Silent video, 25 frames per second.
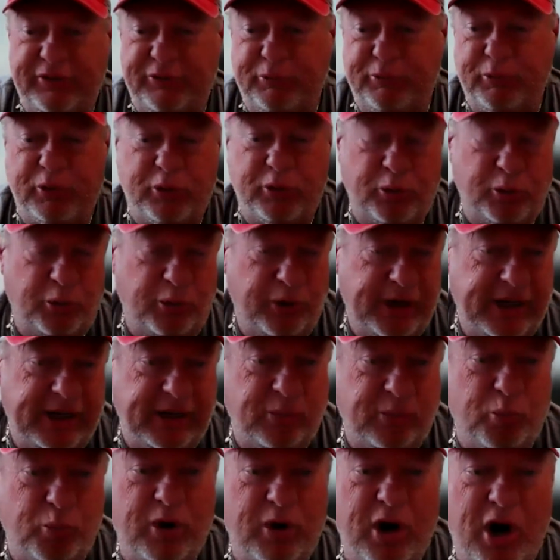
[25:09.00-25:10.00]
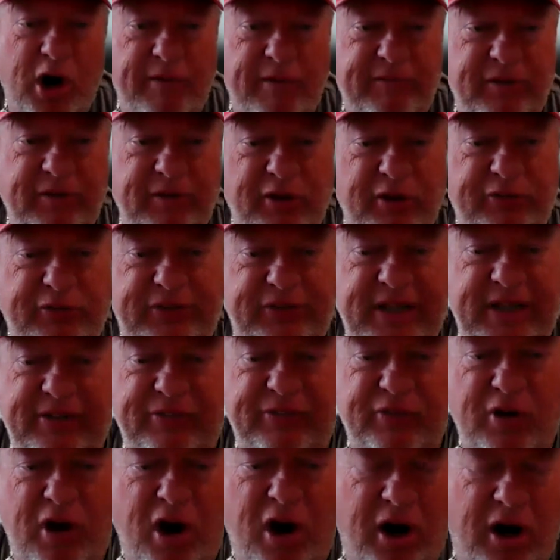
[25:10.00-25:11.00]
it's recruiting, whatever those
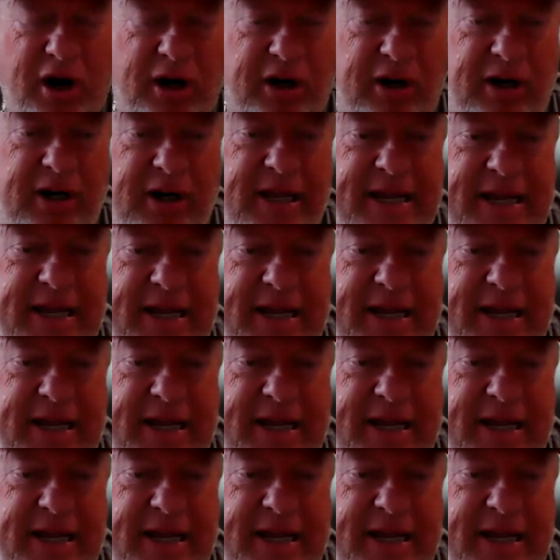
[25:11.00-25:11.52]
things are,